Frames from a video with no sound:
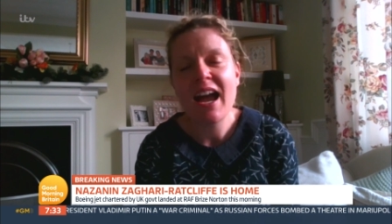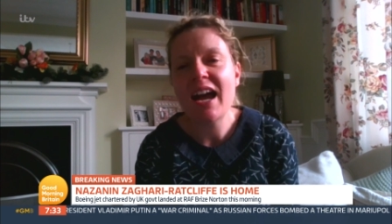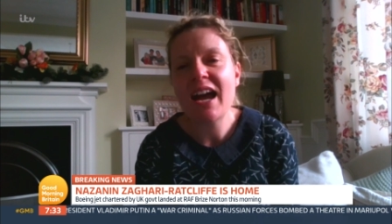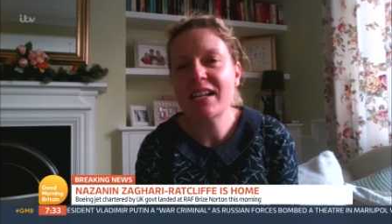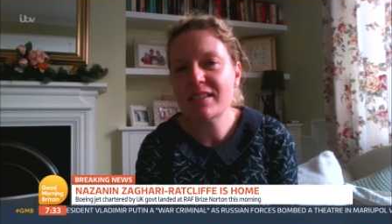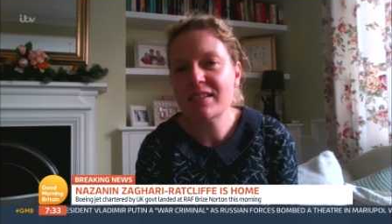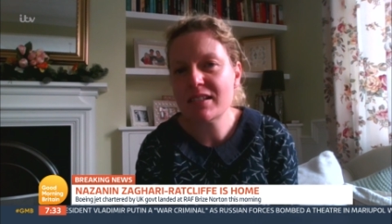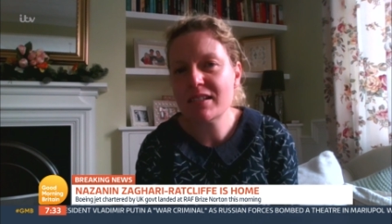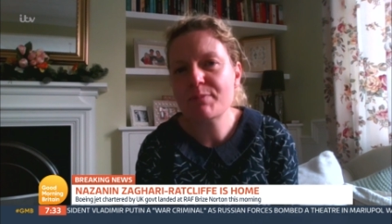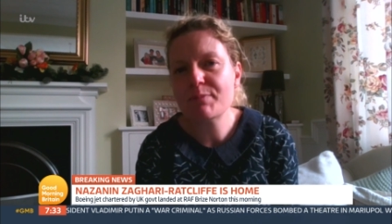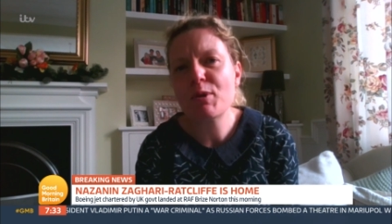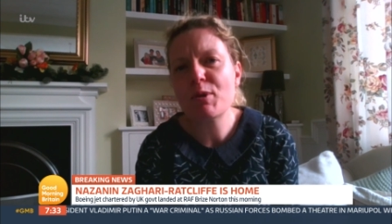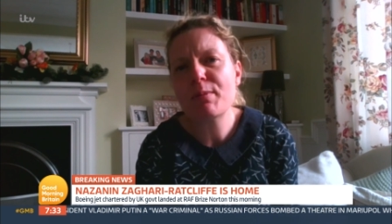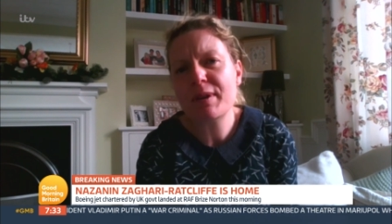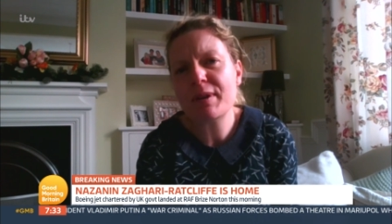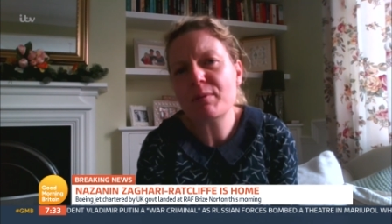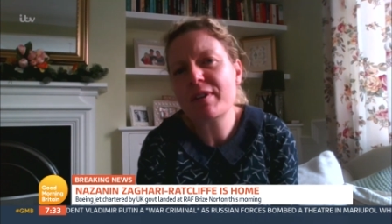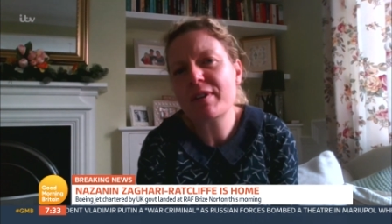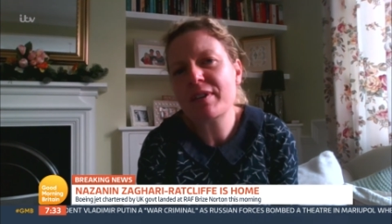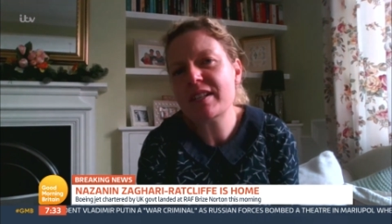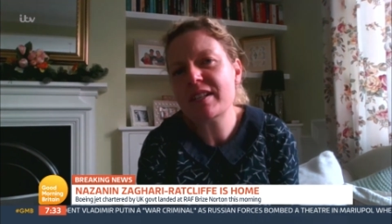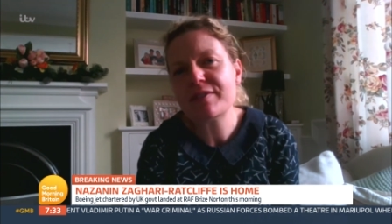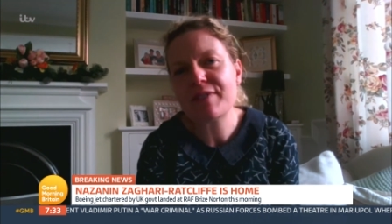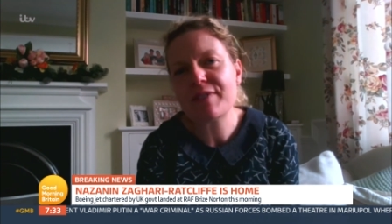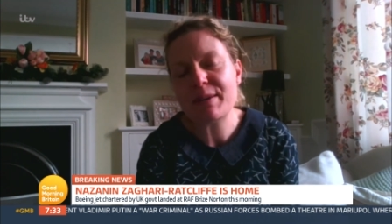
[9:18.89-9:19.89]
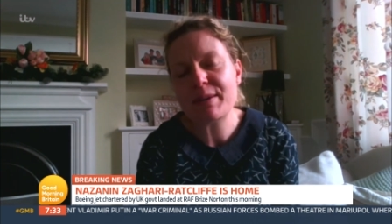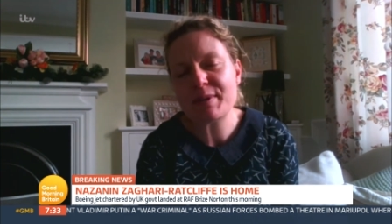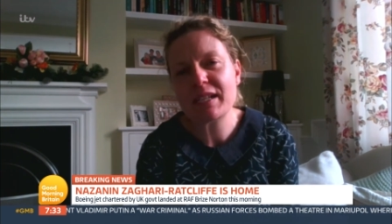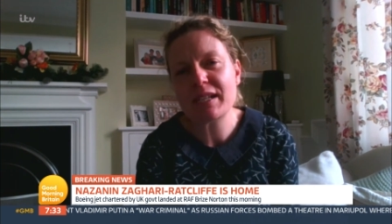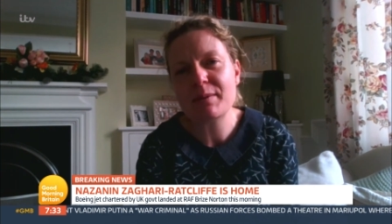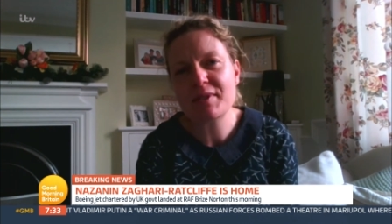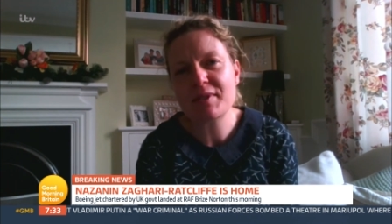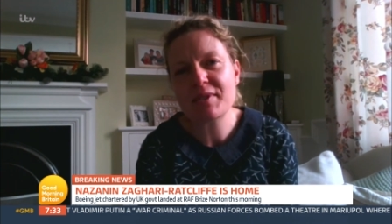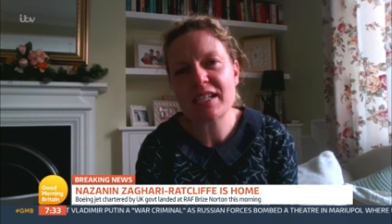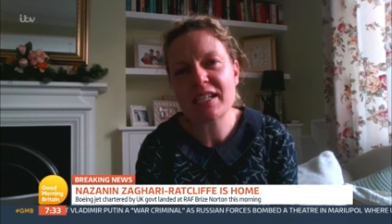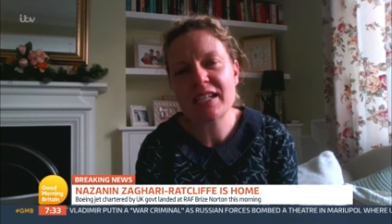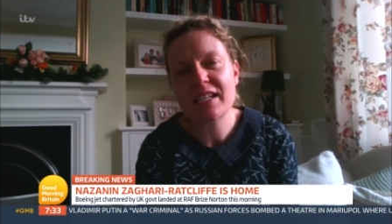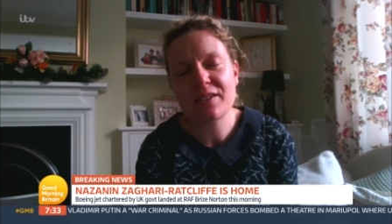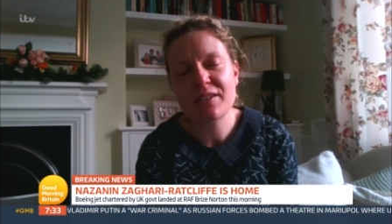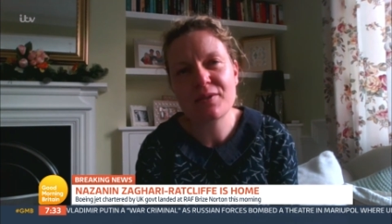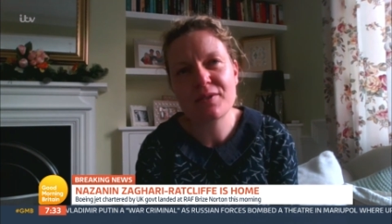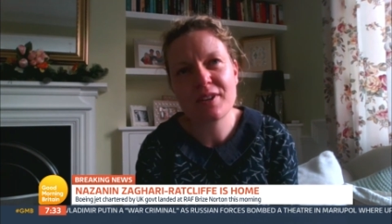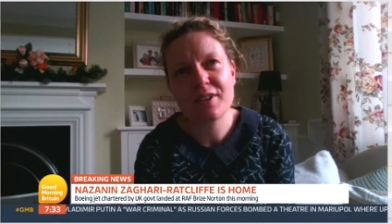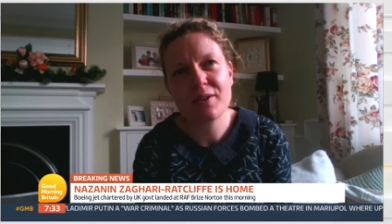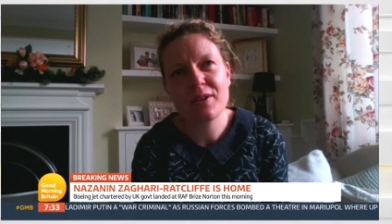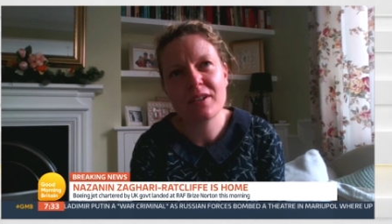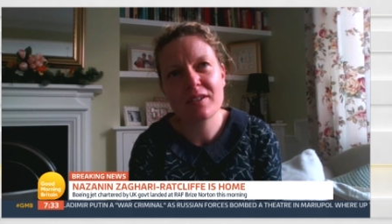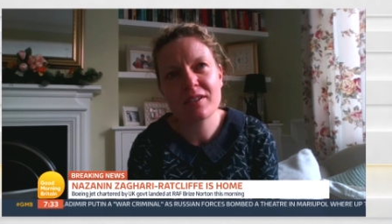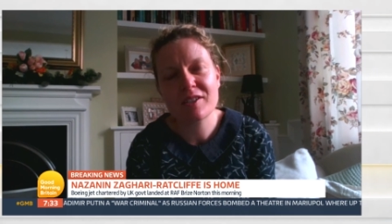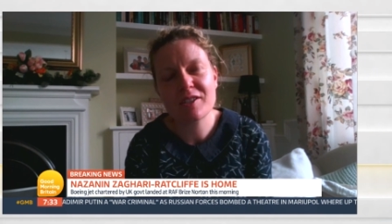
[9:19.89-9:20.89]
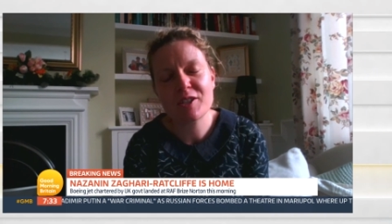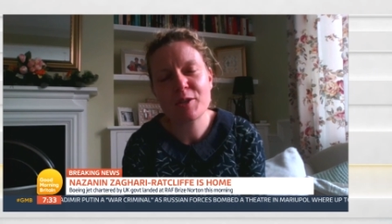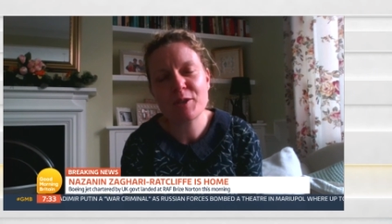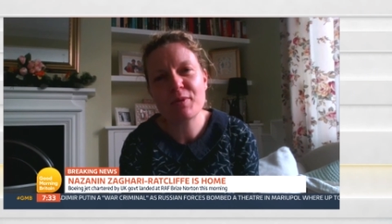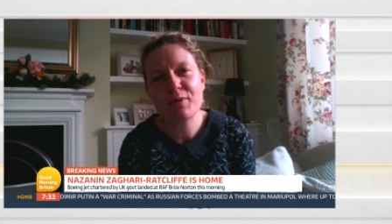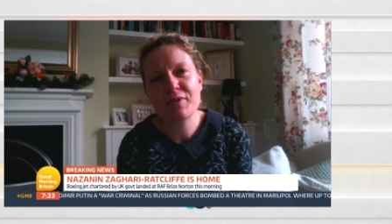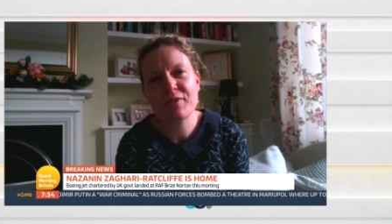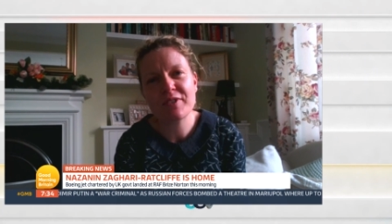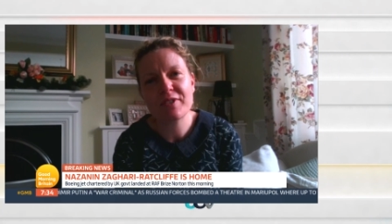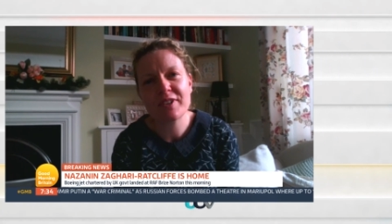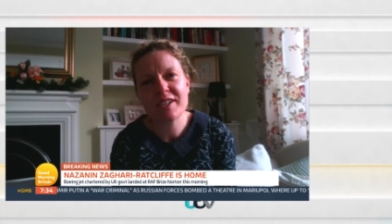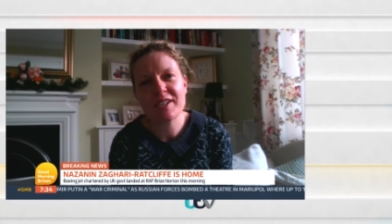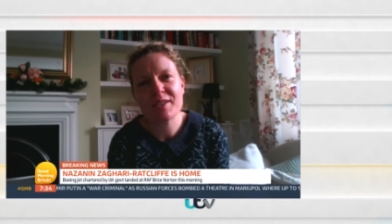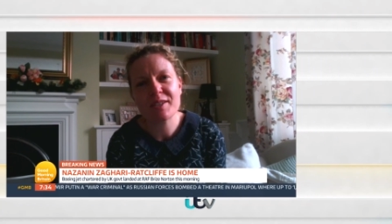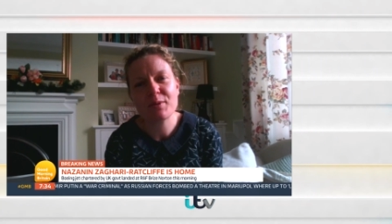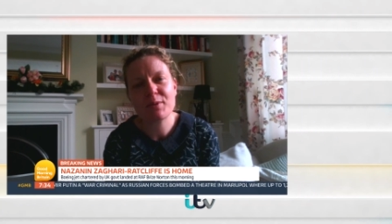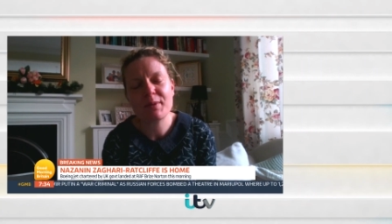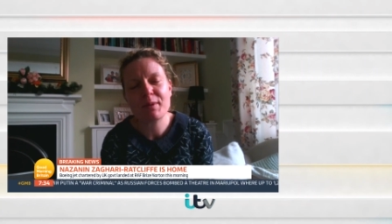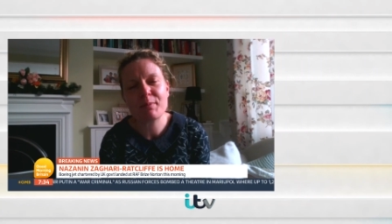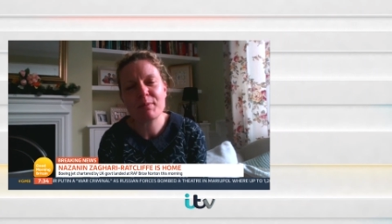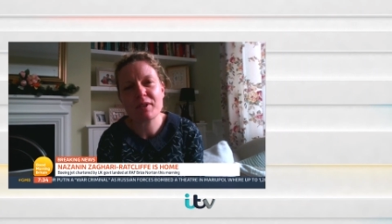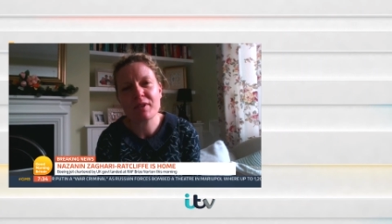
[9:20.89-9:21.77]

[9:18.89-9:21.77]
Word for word: And probably one of these famous cups of tea, although I'll supervise what my brother